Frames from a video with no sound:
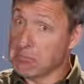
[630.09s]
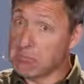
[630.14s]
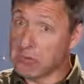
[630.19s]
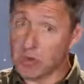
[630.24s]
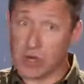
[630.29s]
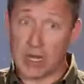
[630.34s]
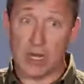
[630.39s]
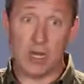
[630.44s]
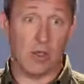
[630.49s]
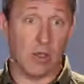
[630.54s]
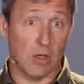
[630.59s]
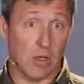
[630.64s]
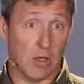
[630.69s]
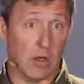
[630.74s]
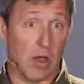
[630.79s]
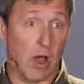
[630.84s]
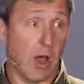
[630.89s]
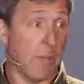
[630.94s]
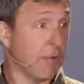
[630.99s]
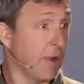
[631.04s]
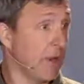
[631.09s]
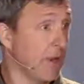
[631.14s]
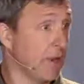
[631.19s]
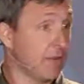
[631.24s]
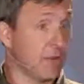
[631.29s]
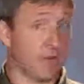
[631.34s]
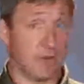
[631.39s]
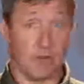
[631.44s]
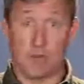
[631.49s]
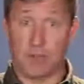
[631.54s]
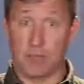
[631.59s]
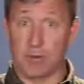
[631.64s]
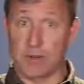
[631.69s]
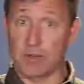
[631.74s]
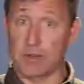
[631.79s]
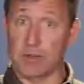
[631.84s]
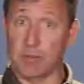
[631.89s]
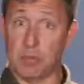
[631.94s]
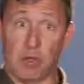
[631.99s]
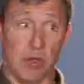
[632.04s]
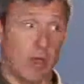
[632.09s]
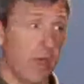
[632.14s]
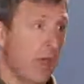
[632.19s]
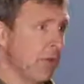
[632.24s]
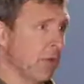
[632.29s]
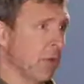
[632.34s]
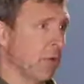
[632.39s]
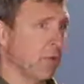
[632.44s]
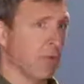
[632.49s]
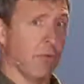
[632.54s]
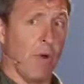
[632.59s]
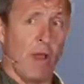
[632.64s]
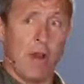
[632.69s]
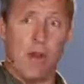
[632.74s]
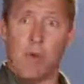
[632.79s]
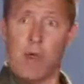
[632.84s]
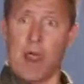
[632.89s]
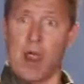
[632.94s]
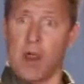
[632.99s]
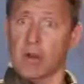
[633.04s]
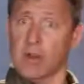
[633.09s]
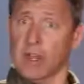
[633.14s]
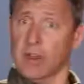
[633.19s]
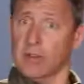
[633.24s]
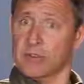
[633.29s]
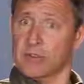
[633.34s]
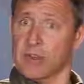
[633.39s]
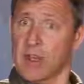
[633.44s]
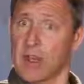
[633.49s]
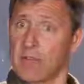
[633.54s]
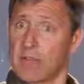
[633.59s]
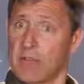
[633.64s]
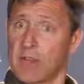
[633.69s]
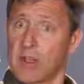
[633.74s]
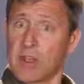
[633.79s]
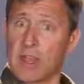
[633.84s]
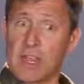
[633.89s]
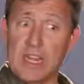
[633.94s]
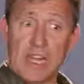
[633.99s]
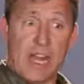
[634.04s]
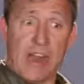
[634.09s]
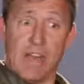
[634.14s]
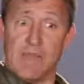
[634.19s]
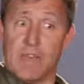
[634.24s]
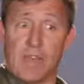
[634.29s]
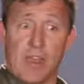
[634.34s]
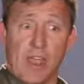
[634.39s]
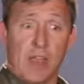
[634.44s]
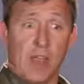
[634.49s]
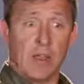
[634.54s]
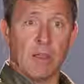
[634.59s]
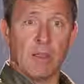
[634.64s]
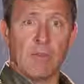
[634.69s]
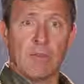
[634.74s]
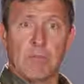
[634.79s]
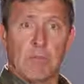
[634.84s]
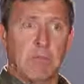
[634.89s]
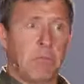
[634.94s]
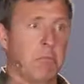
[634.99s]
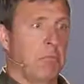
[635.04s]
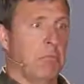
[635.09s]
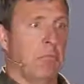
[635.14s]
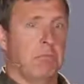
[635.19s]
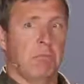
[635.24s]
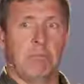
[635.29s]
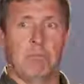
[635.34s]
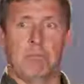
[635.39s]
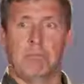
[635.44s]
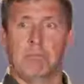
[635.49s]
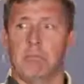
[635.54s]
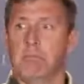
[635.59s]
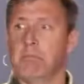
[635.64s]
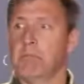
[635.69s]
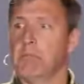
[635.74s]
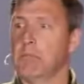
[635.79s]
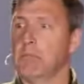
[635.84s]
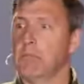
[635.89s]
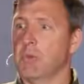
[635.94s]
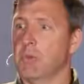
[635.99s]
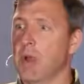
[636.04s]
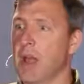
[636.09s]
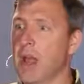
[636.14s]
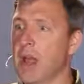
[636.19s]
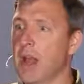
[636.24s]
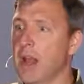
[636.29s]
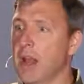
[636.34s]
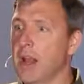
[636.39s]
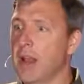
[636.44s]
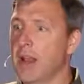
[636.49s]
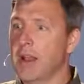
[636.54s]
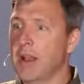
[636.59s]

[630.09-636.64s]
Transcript: Pretty good operating system principle. So run away or kill stuff and eat everything, right?